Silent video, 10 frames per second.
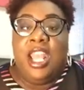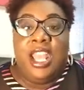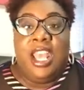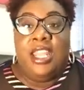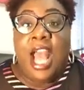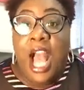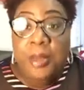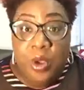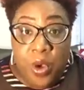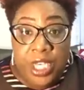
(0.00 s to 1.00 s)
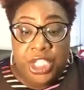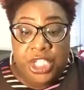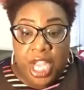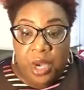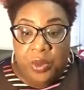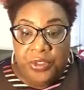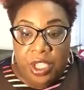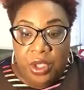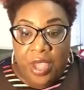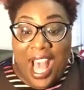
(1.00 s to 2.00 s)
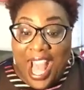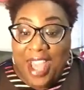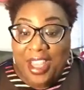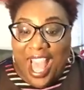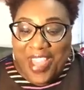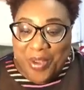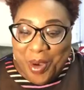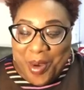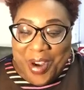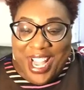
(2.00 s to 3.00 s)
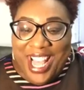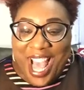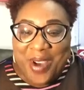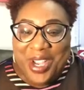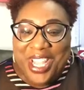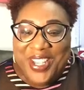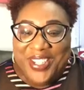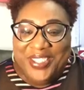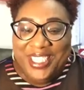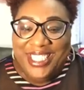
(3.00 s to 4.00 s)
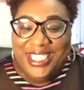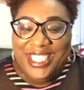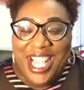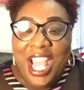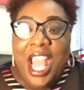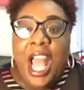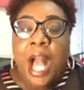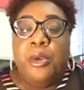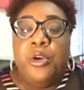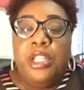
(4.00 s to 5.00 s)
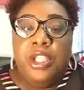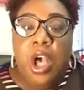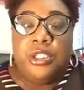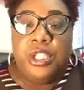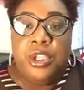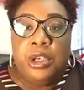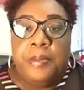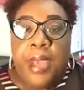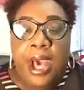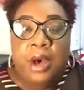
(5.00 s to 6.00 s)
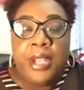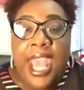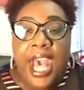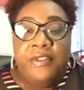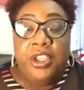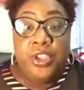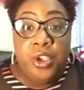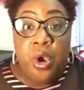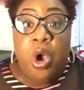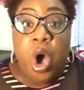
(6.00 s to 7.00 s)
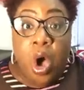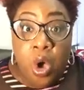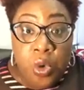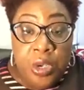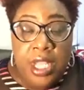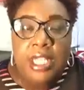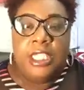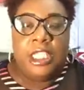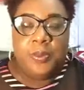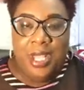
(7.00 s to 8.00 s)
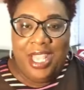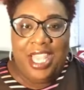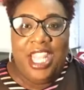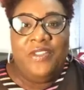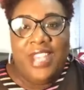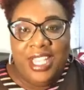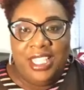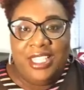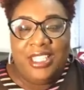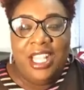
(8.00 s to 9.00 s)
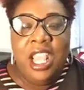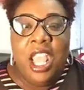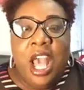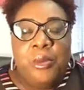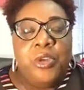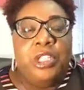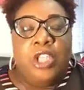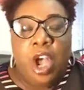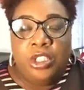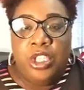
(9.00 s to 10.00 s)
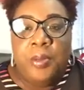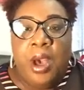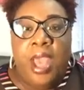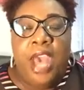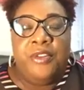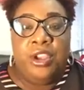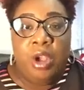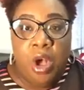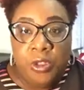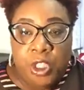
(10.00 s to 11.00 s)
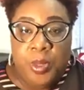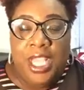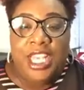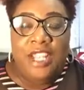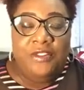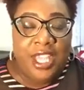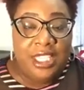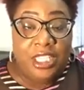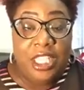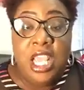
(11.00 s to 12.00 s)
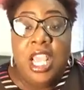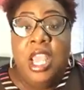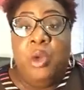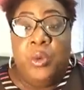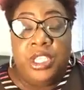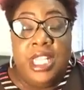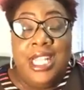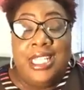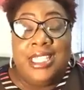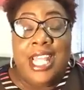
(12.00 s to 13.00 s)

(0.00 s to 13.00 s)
And I'm going to share with you, hi there, Roberta, how are you? I'm going to talk to you about having your own speaking events. I'm going to talk to you about having your own speaking events, which is